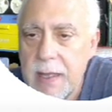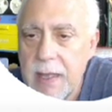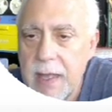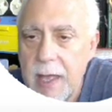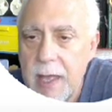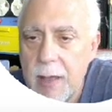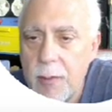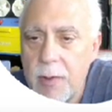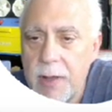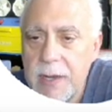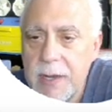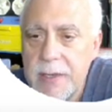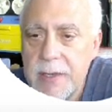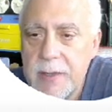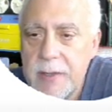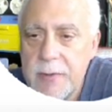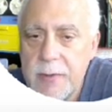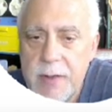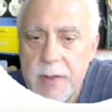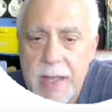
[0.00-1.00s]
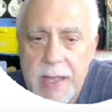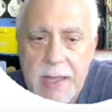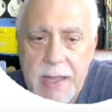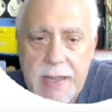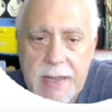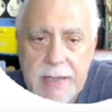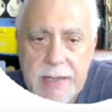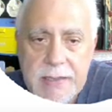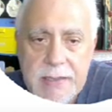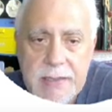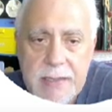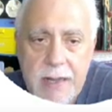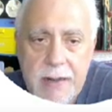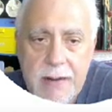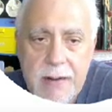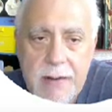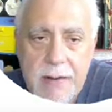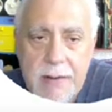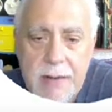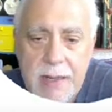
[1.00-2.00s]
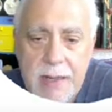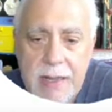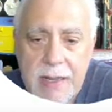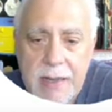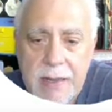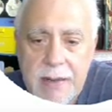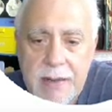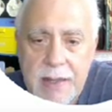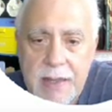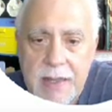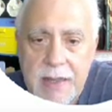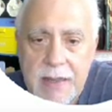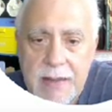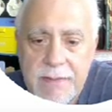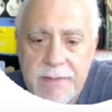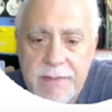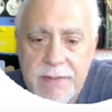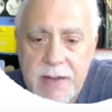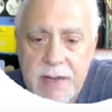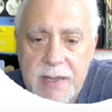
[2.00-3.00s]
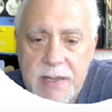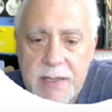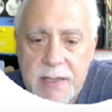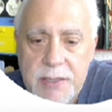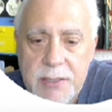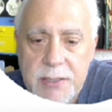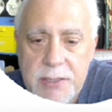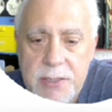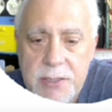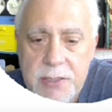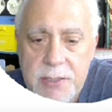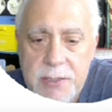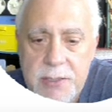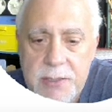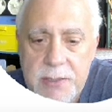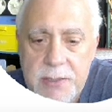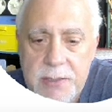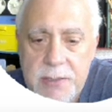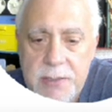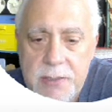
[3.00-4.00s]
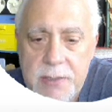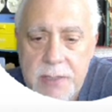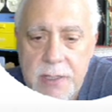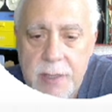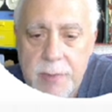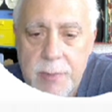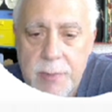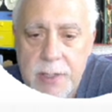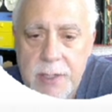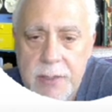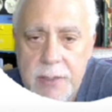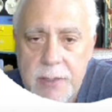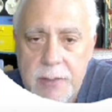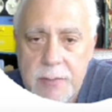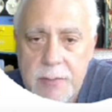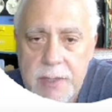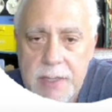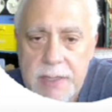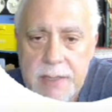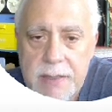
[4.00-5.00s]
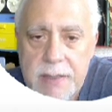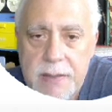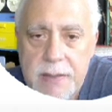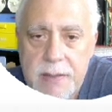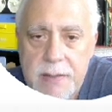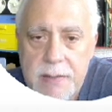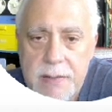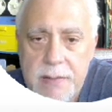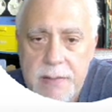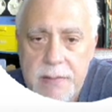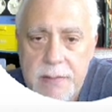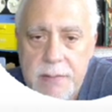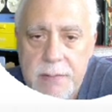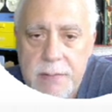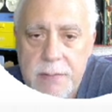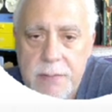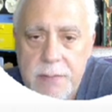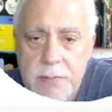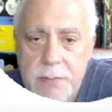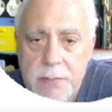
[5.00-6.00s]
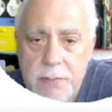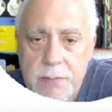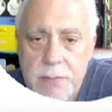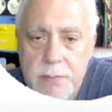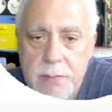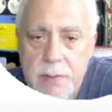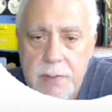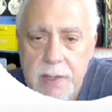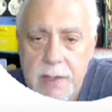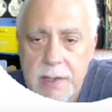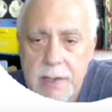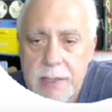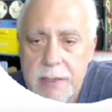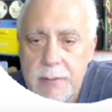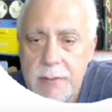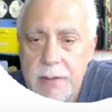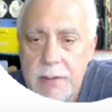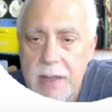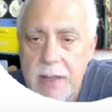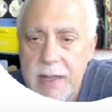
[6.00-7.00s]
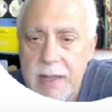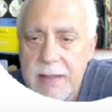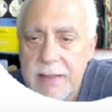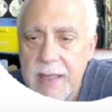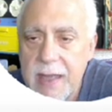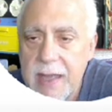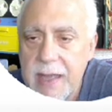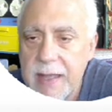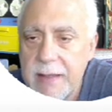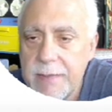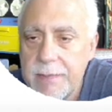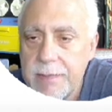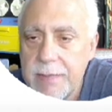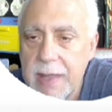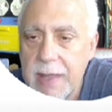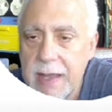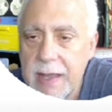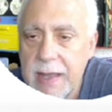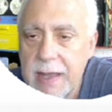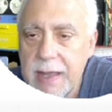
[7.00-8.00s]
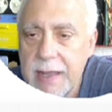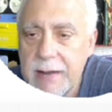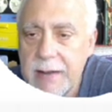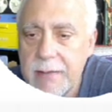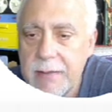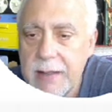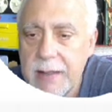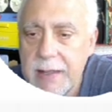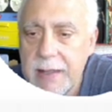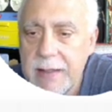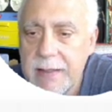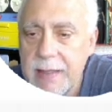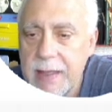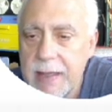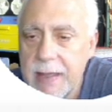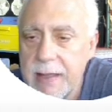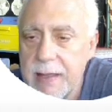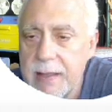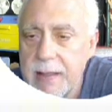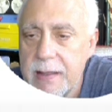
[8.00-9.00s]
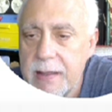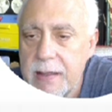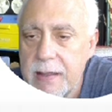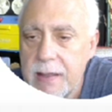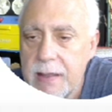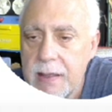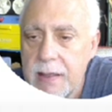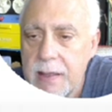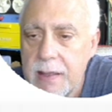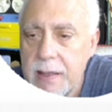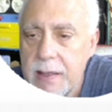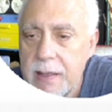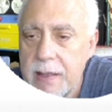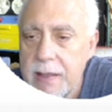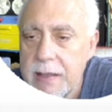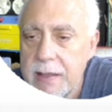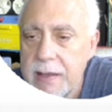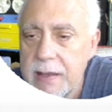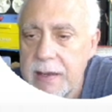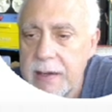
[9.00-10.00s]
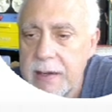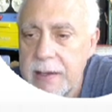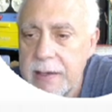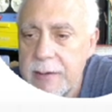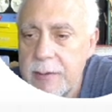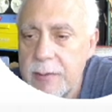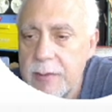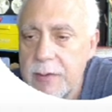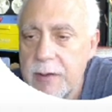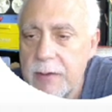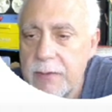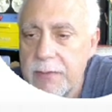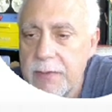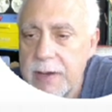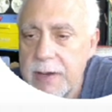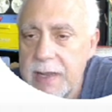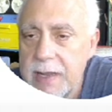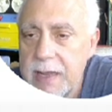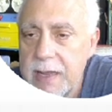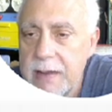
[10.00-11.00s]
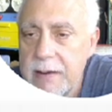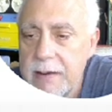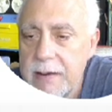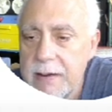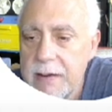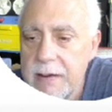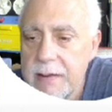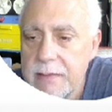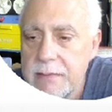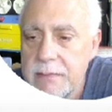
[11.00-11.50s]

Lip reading: I want to do a start and a finish. I'm going to do it. Can I do it like that? Nah, I don't like that. Can I do it over here?